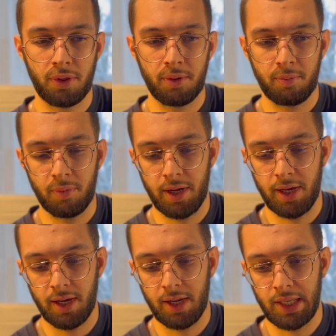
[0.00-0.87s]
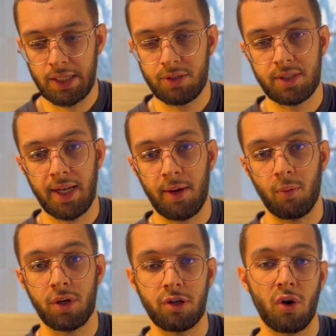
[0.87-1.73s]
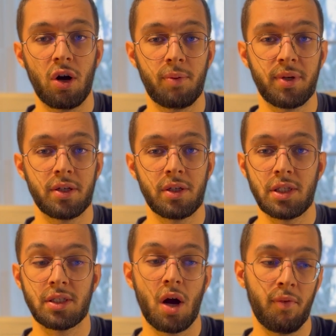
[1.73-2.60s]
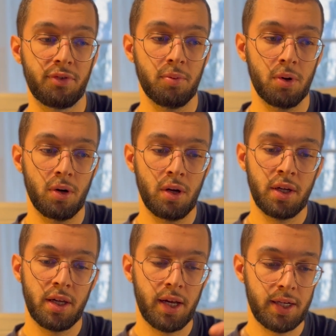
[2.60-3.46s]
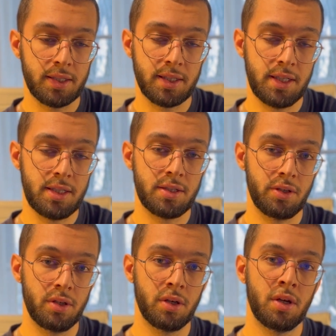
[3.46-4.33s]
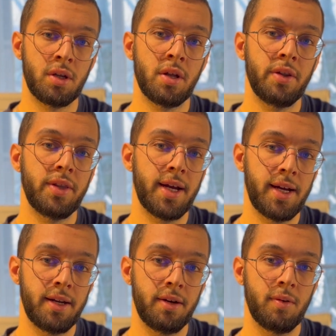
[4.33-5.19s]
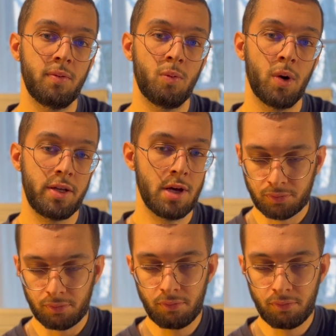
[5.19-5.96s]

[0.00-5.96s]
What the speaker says: and that you stay where you are because it's comfortable and it's easier than what you have to do.